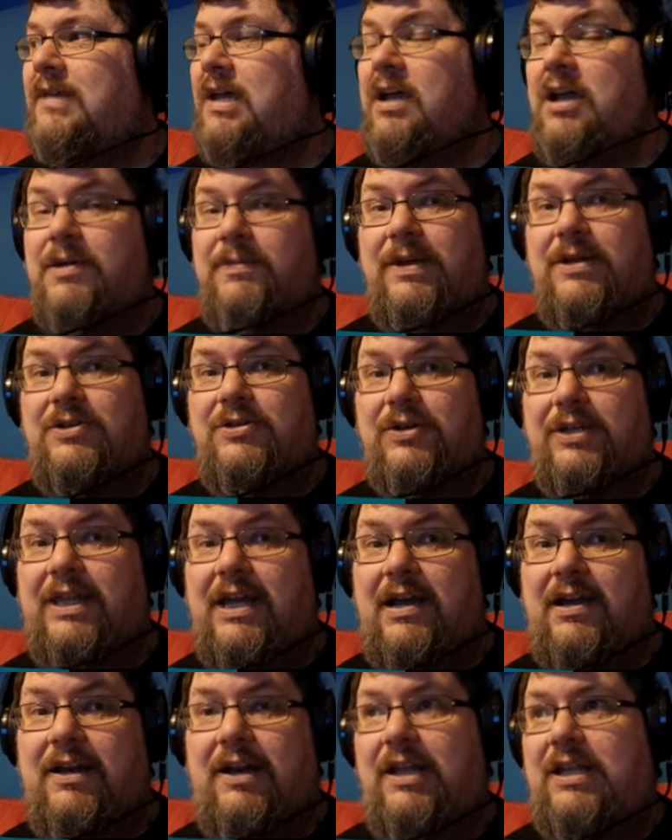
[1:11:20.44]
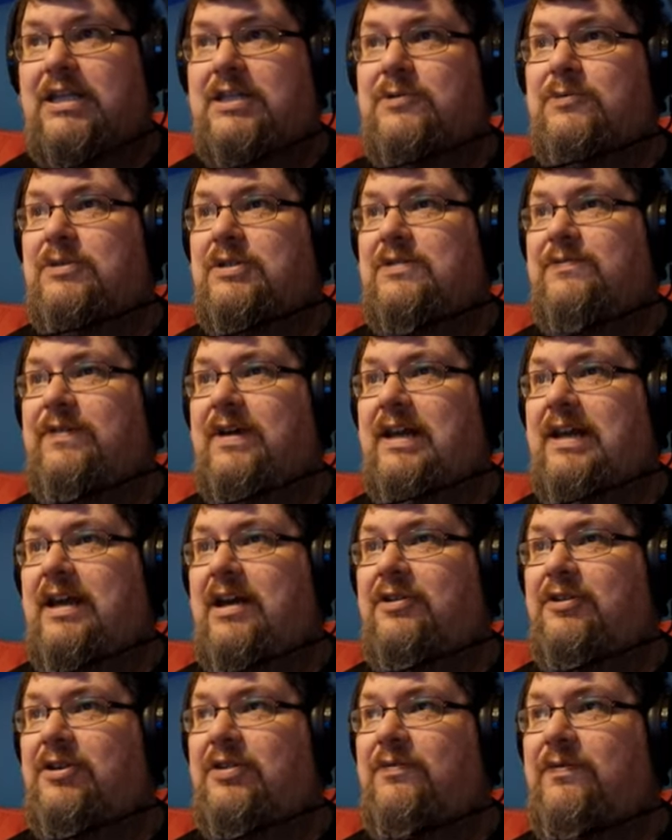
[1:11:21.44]
I hope you enjoyed that. I know this was a fairly
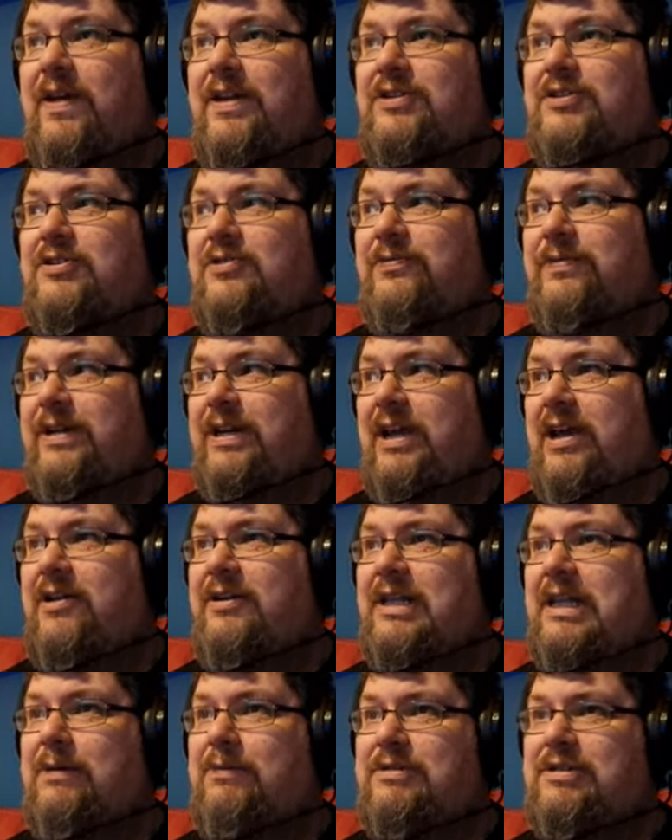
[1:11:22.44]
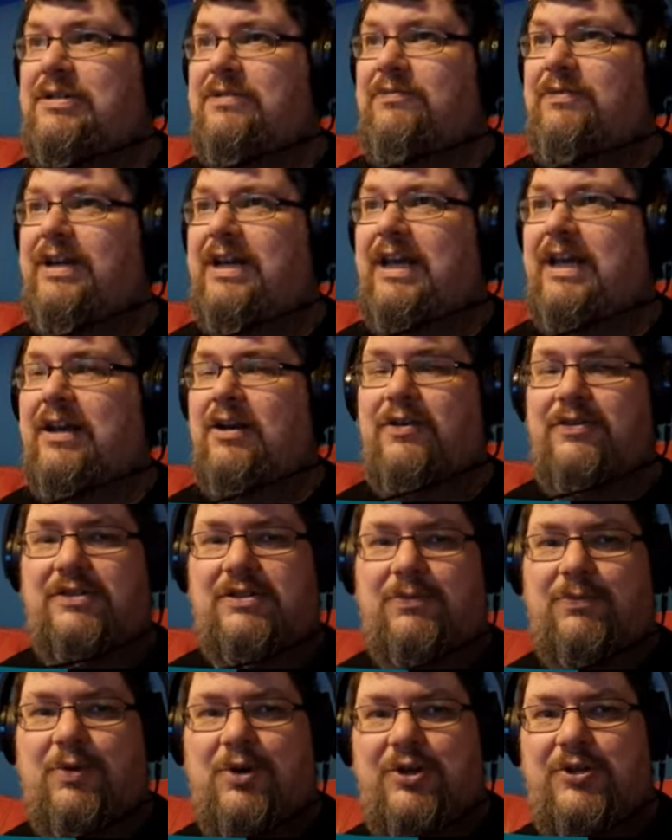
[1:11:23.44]
unconventional video and there wasn't really a lot
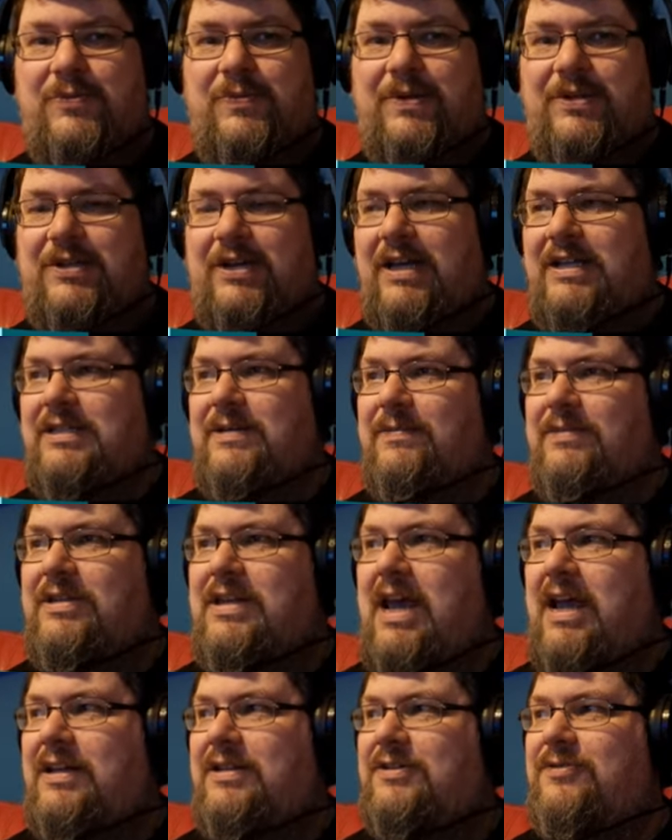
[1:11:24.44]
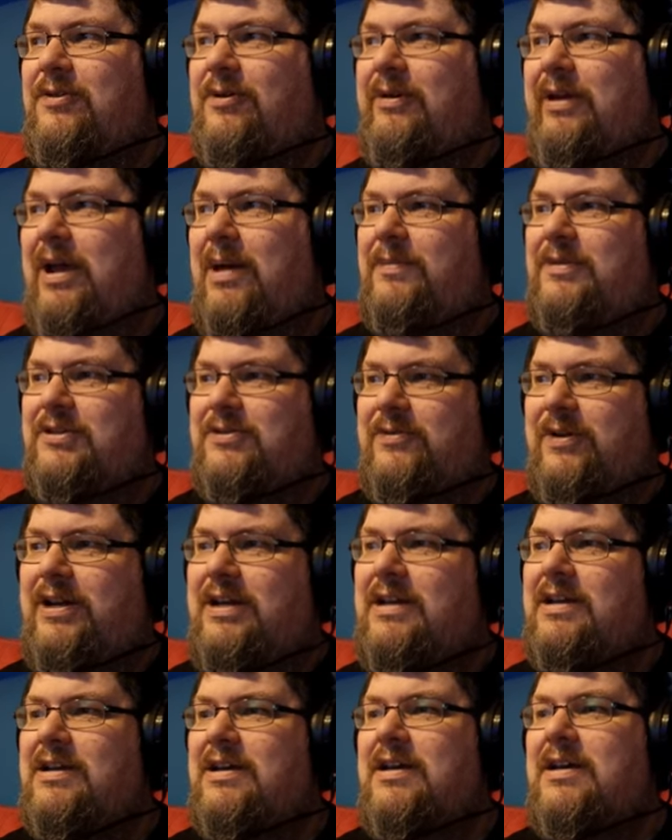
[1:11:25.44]
to watch besides some text scrolling up the
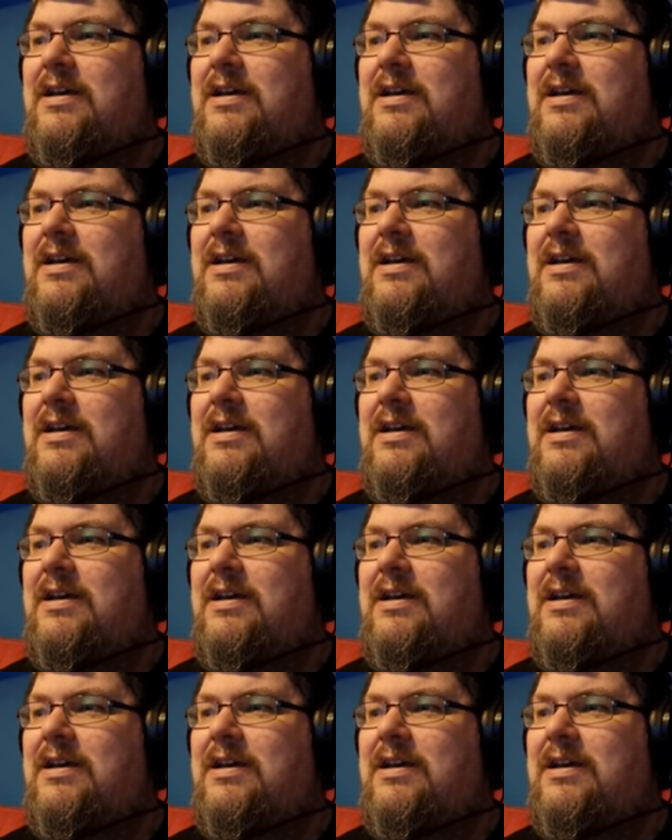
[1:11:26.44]
screen.